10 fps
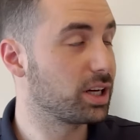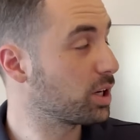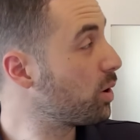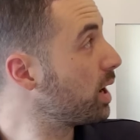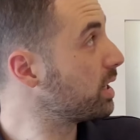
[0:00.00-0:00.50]

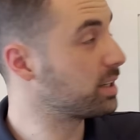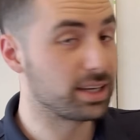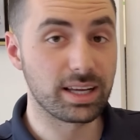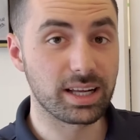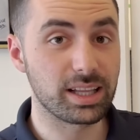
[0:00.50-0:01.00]
Go ahead,
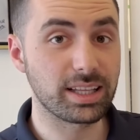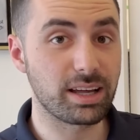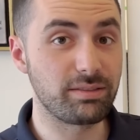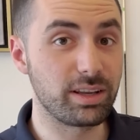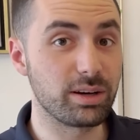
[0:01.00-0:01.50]
click
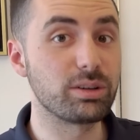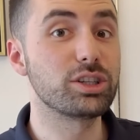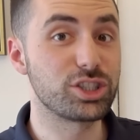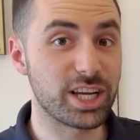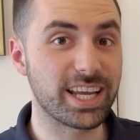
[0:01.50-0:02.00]
that video,
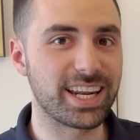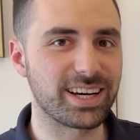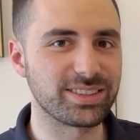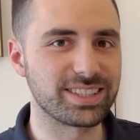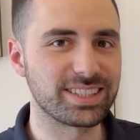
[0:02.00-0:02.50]
check it out.